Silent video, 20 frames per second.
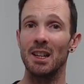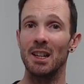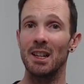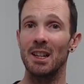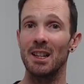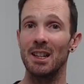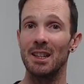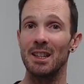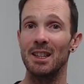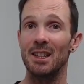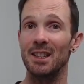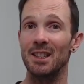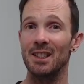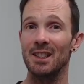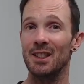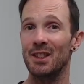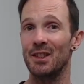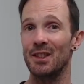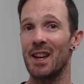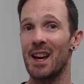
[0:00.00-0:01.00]

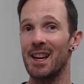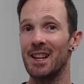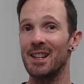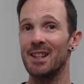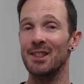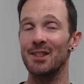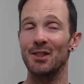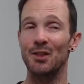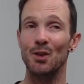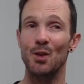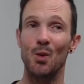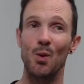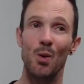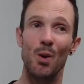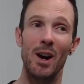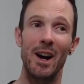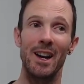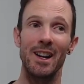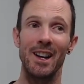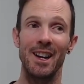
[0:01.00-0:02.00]
that's
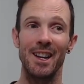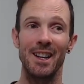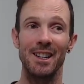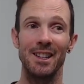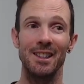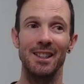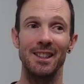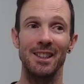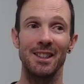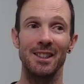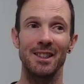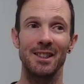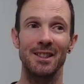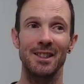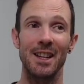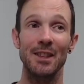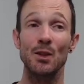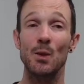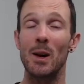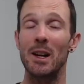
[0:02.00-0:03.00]
quite
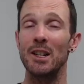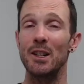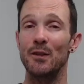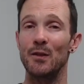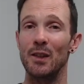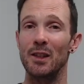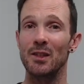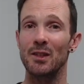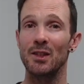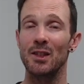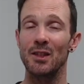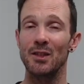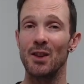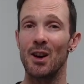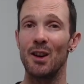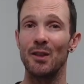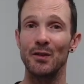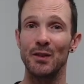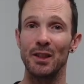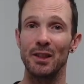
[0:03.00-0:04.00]
a difference, because
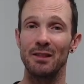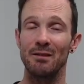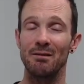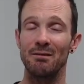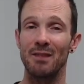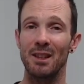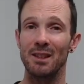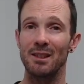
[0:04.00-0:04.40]
often